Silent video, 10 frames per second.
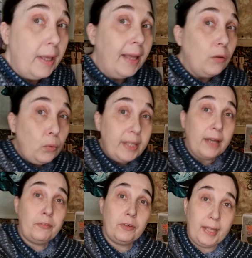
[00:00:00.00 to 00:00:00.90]
and the week
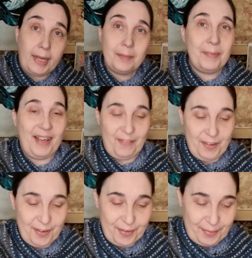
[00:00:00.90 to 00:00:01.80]
after that my heaven
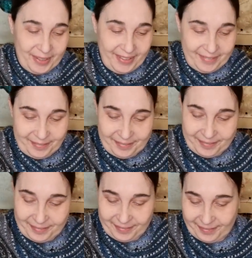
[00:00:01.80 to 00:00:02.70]
and earth week
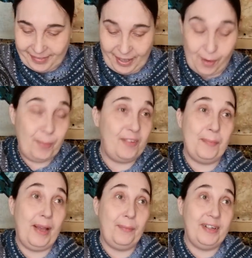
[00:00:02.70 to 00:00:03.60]
I always
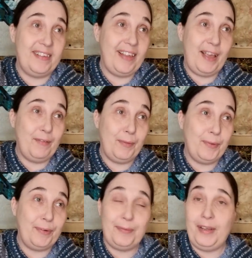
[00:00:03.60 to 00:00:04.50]
smile when i say heaven and
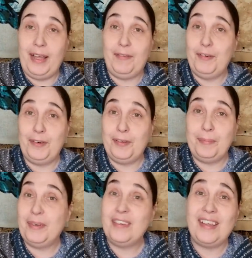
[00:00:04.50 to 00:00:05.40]
earth heaven and earth
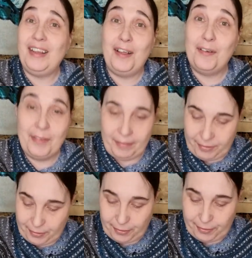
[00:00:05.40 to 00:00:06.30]
because i love
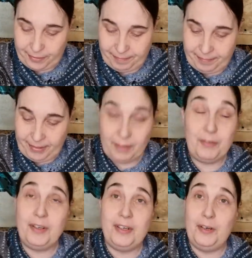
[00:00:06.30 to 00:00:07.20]
heaven and earth
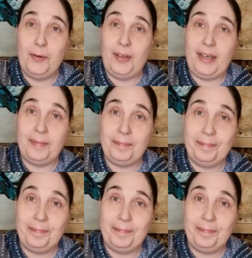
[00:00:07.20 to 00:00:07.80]
if you didn't know that